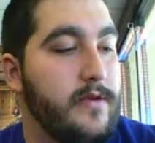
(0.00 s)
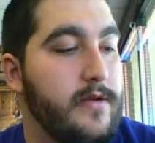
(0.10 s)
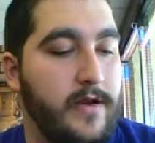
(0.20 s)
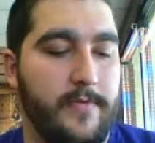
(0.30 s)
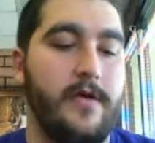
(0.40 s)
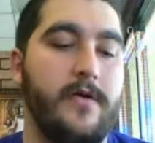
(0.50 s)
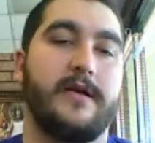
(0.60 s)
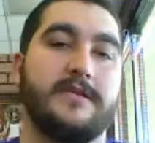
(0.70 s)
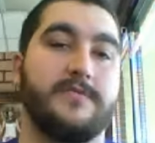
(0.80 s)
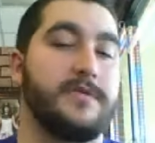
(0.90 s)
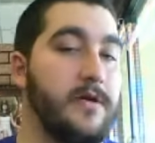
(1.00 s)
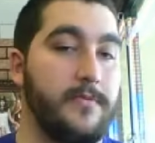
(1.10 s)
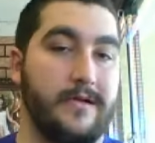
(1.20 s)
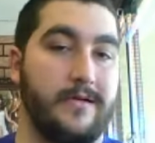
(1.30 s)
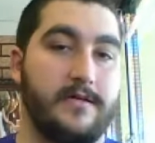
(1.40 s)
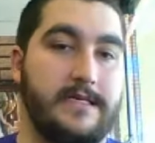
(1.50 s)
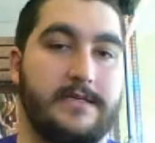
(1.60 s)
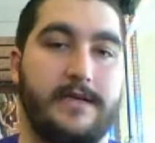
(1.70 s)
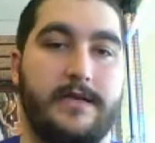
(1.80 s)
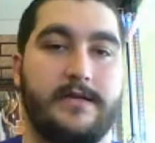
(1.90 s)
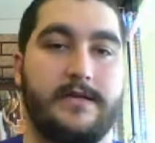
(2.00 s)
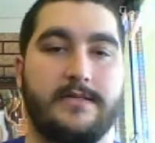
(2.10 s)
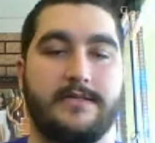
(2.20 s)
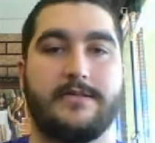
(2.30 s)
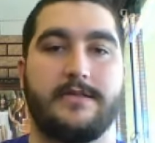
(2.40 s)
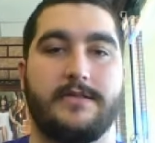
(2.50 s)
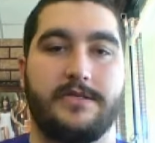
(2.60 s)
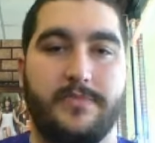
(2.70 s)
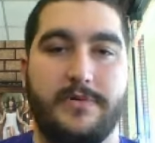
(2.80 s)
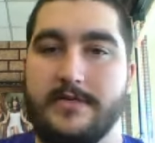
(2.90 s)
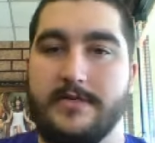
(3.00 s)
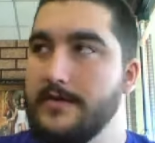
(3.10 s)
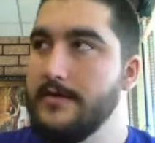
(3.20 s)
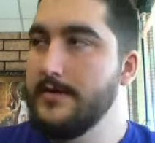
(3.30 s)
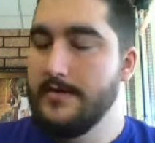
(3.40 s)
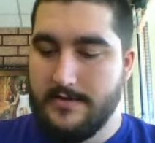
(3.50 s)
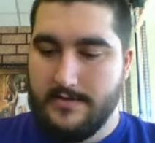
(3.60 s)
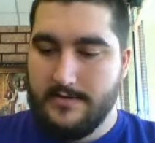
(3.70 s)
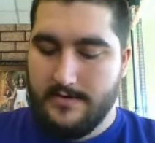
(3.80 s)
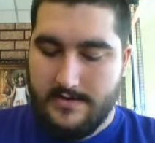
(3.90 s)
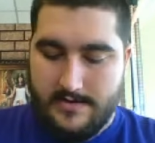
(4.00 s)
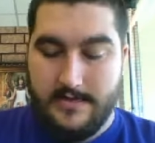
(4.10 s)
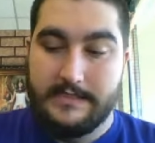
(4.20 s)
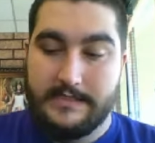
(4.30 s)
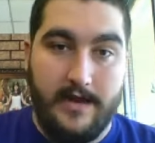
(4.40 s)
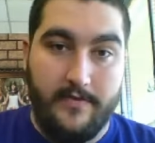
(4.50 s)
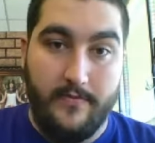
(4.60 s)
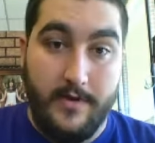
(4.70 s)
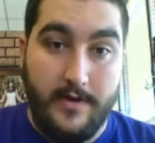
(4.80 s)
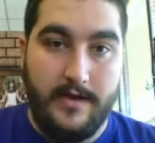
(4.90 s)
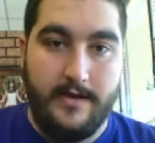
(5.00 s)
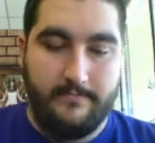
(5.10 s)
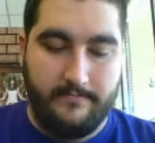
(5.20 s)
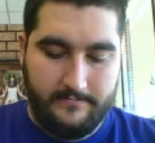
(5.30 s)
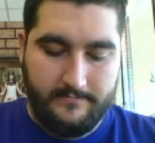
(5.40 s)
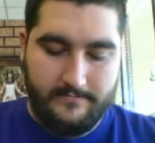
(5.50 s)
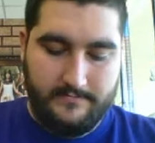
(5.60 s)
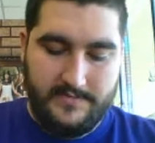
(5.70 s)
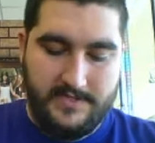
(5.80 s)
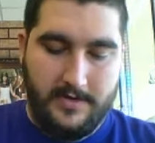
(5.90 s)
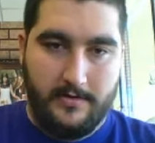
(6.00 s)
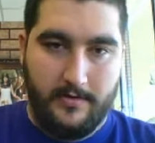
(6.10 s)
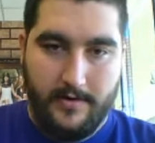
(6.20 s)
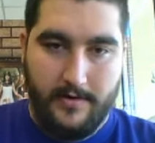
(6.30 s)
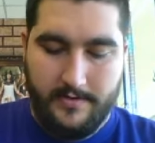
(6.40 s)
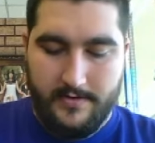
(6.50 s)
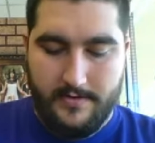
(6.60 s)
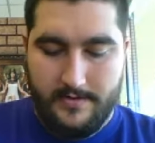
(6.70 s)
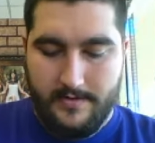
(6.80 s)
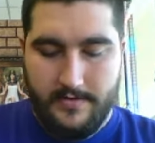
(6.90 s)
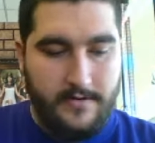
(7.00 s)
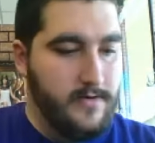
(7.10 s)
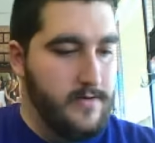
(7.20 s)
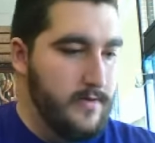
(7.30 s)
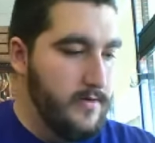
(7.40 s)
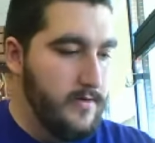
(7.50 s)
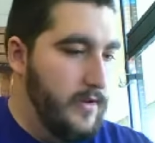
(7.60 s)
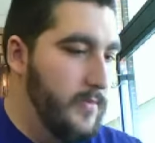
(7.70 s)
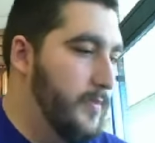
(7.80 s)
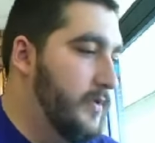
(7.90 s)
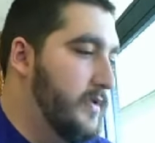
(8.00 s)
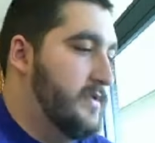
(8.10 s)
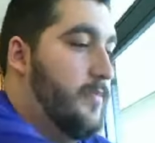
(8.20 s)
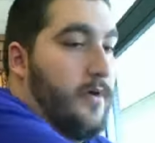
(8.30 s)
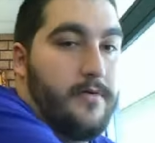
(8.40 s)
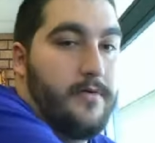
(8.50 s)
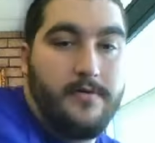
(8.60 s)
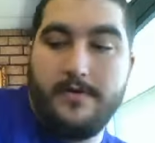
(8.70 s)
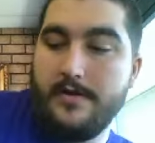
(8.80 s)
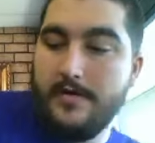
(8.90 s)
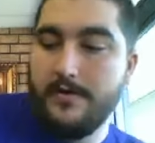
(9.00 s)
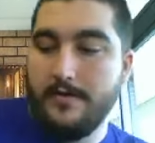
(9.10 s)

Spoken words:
here we go. I guess we'll start with the RSSTs. It's the cheapest. And that's kind of what I circle around. We'll pull this apart real quick.